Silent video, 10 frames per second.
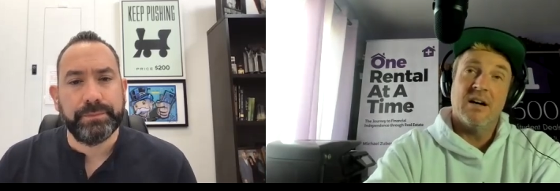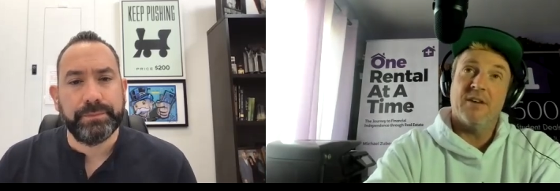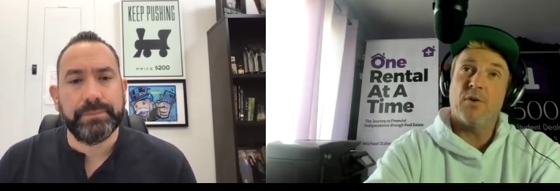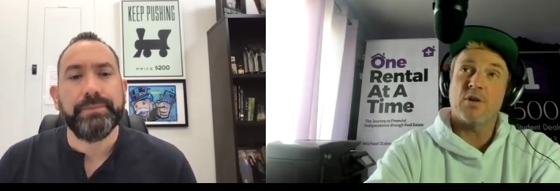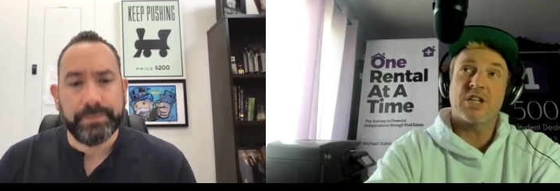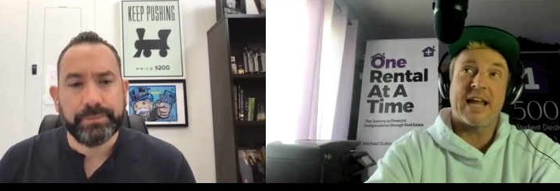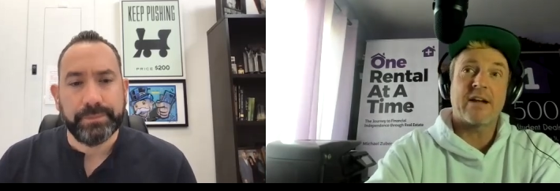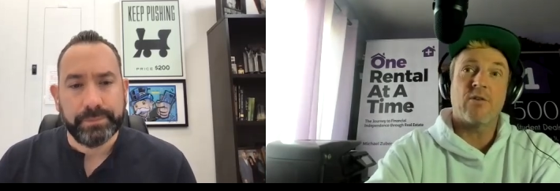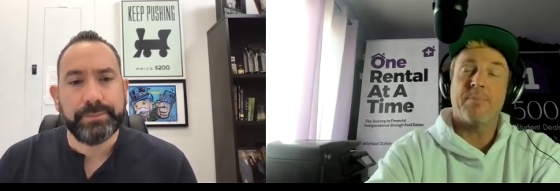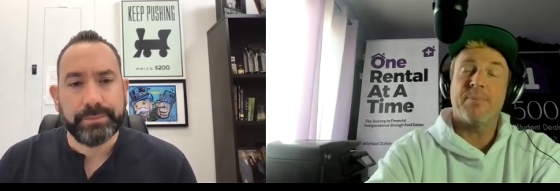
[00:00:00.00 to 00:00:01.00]
Speaker 1: Unfortunately,
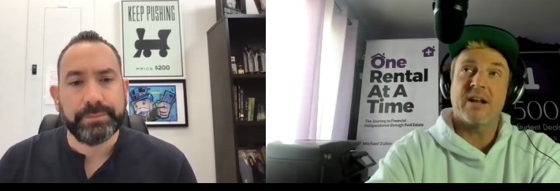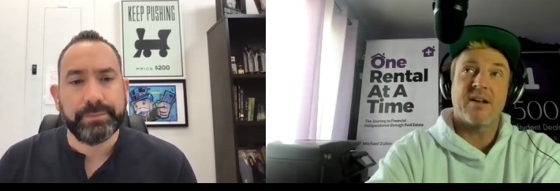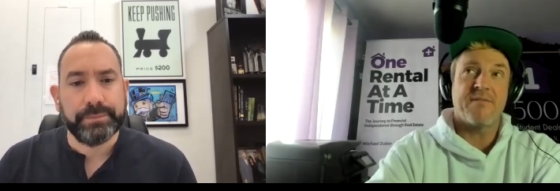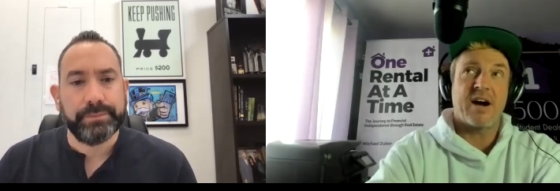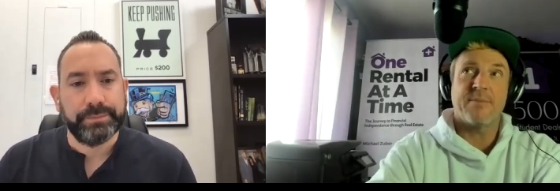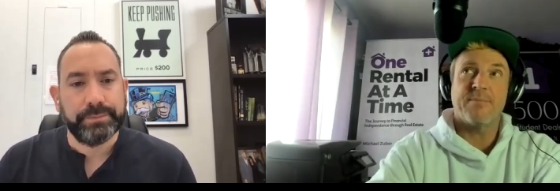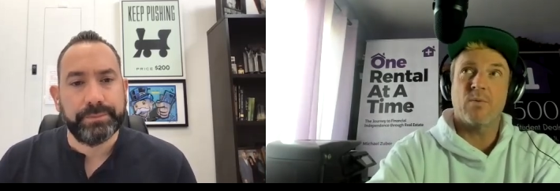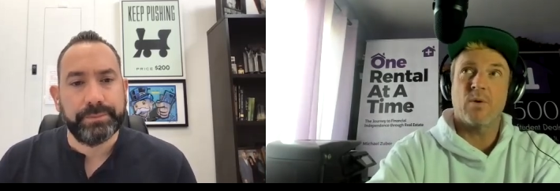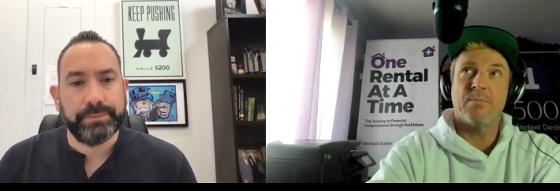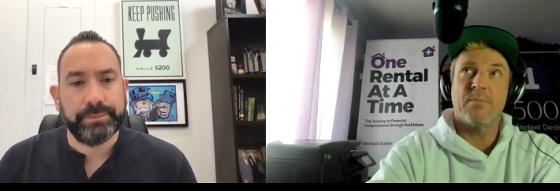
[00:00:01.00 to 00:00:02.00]
I grew up in an
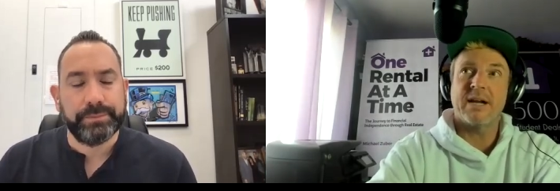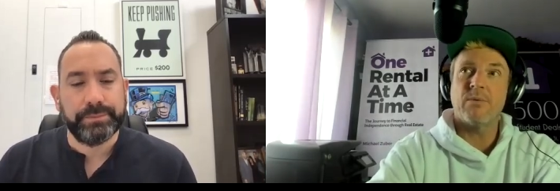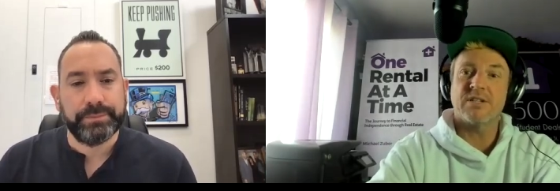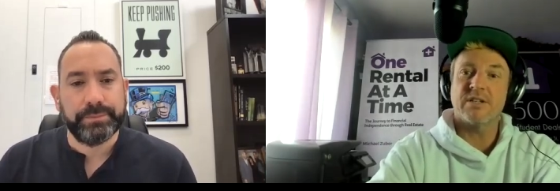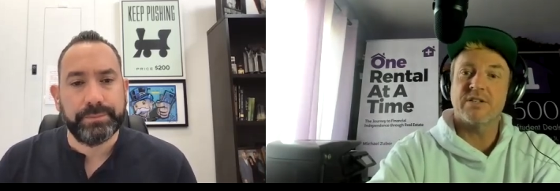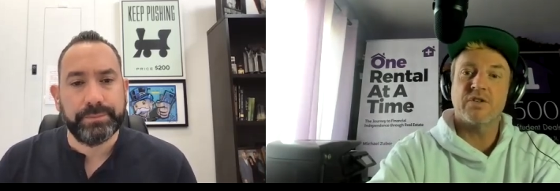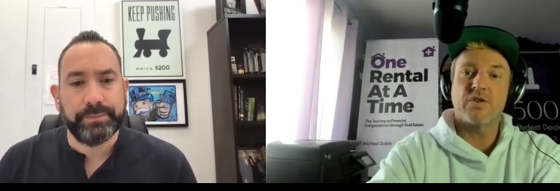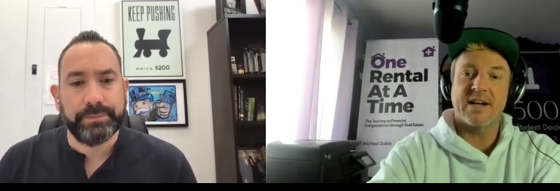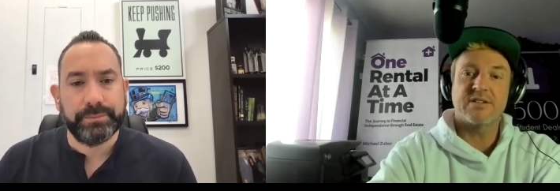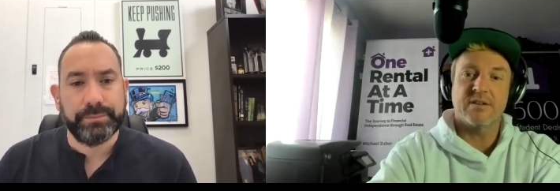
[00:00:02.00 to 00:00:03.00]
environment where money was a
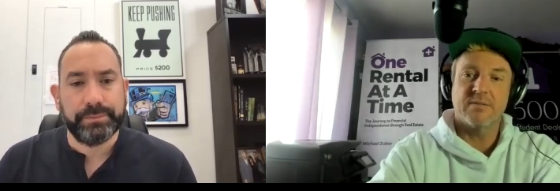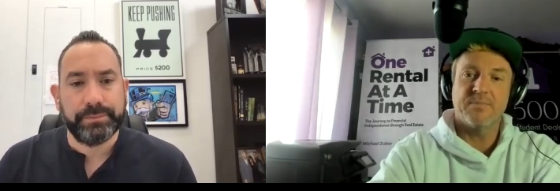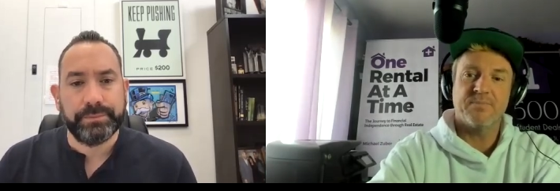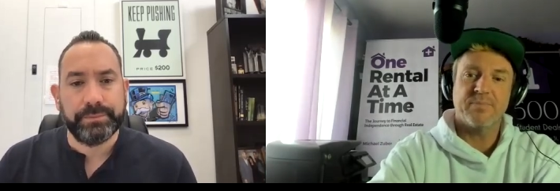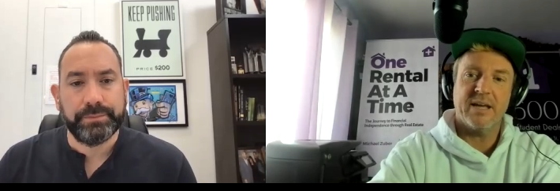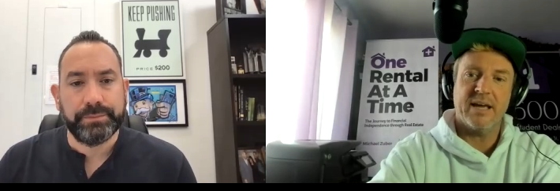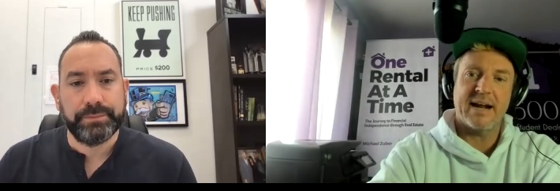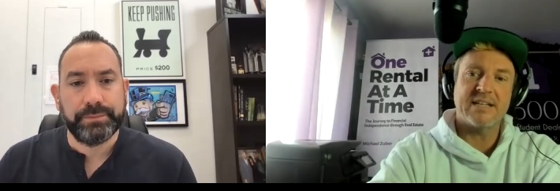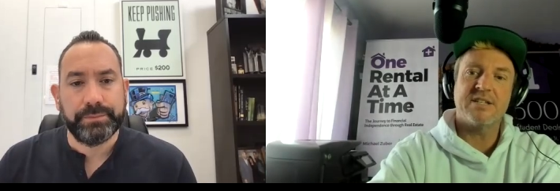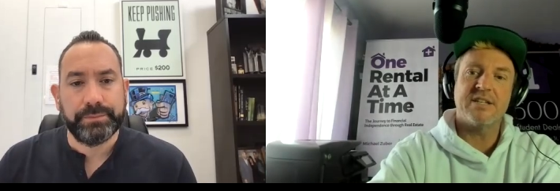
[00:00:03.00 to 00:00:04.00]
stressor. And
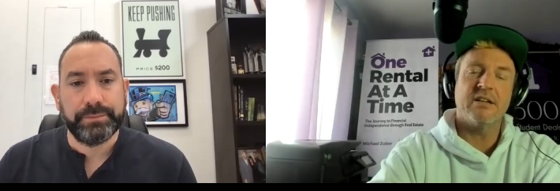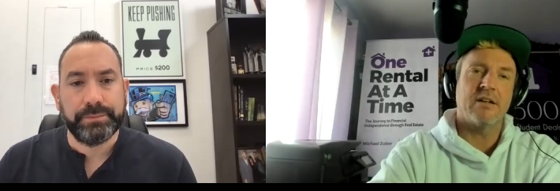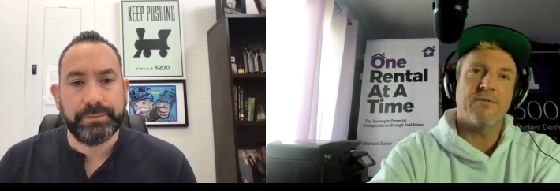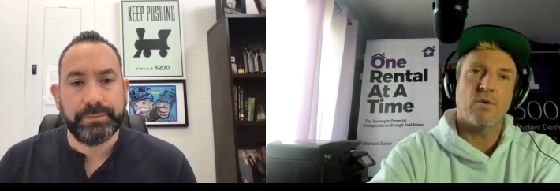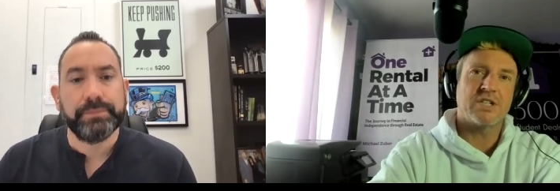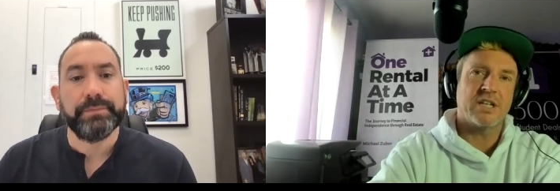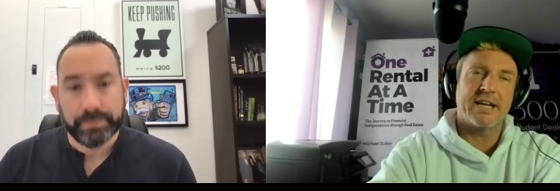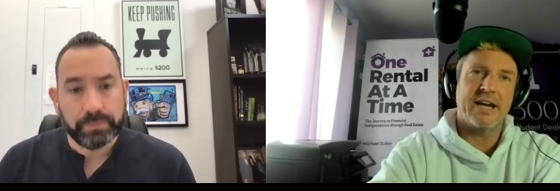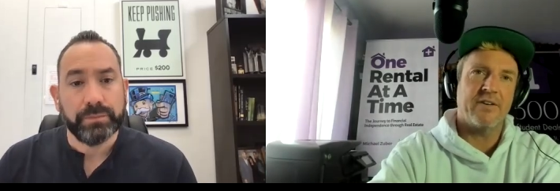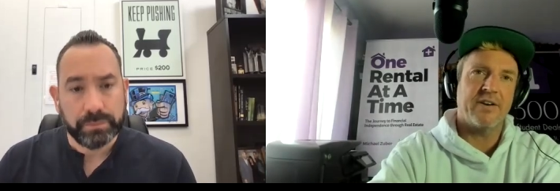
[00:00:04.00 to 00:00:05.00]
I still,
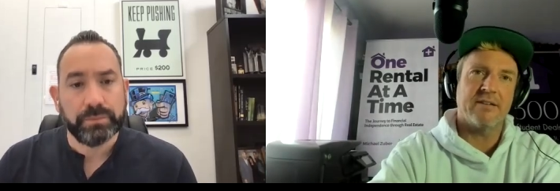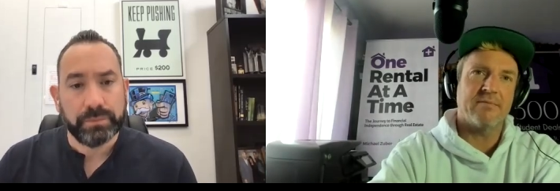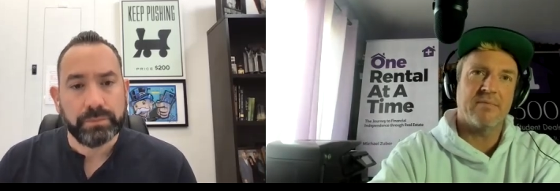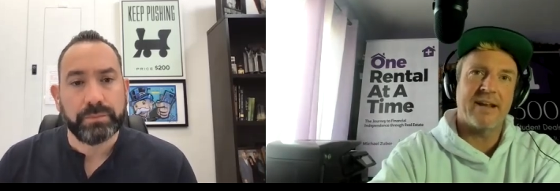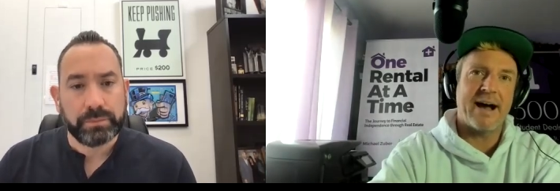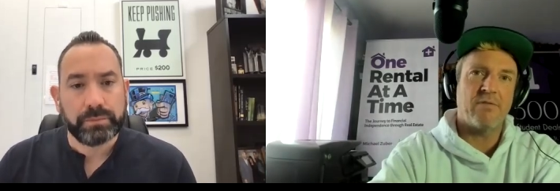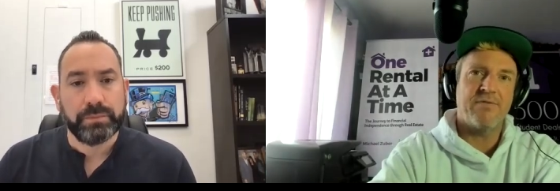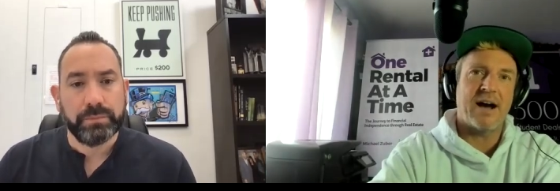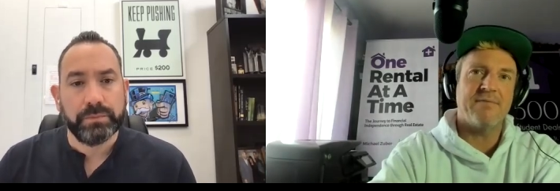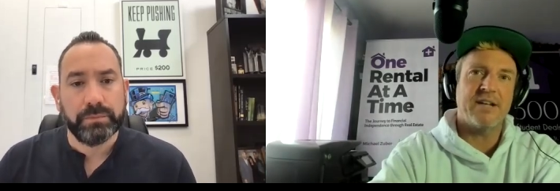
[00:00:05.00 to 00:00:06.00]
unfortunately, carry it now
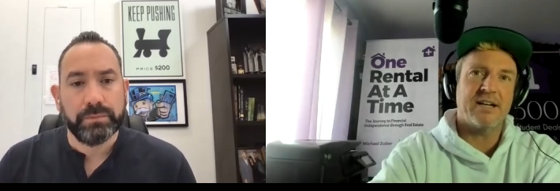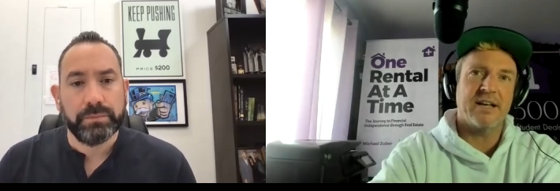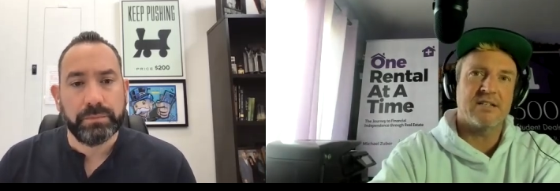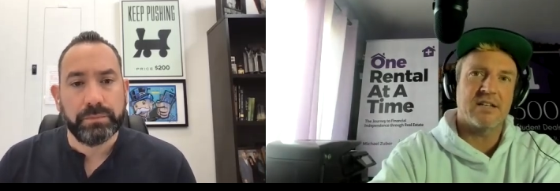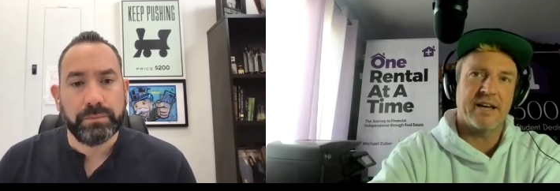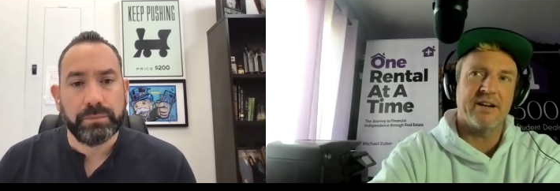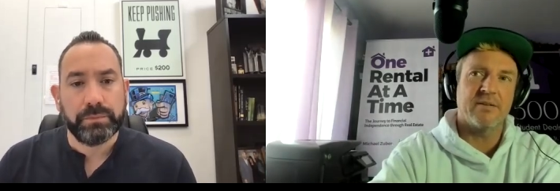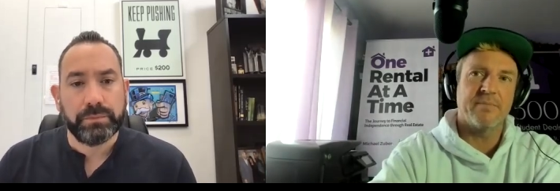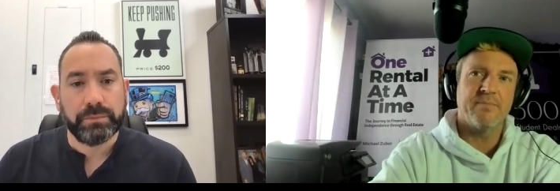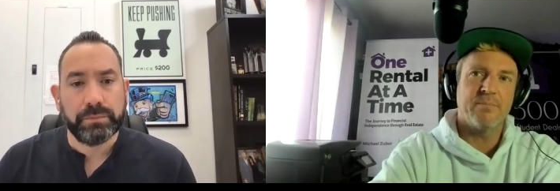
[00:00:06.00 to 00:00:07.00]
five decades
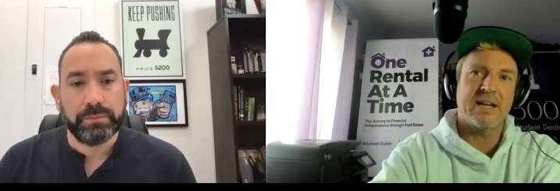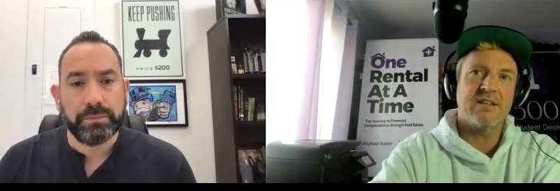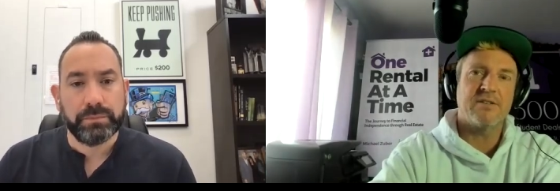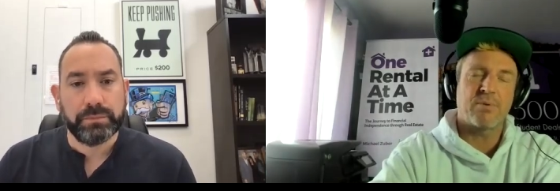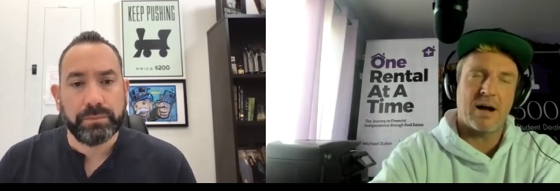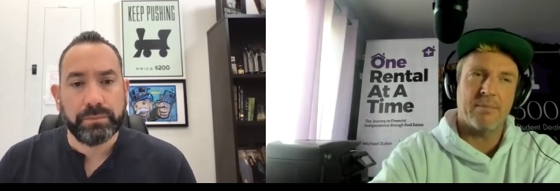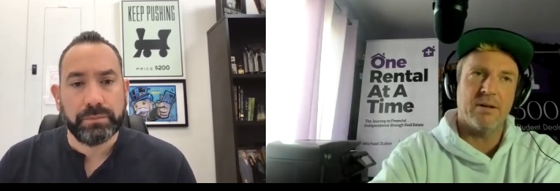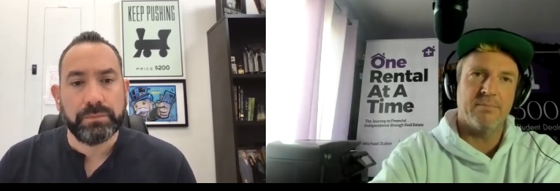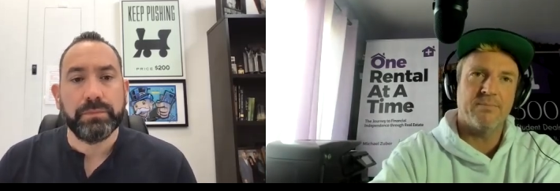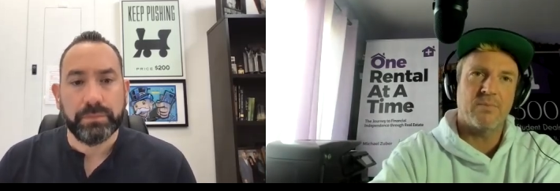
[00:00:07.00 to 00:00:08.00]
later. Money's a
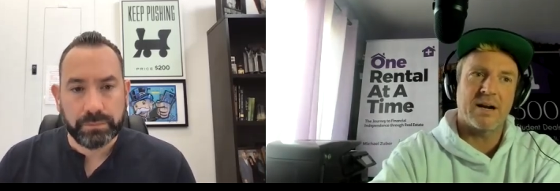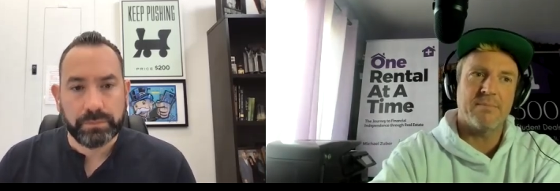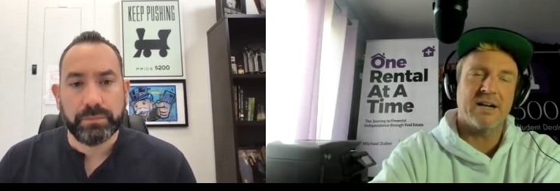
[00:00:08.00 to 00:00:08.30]
problem, right?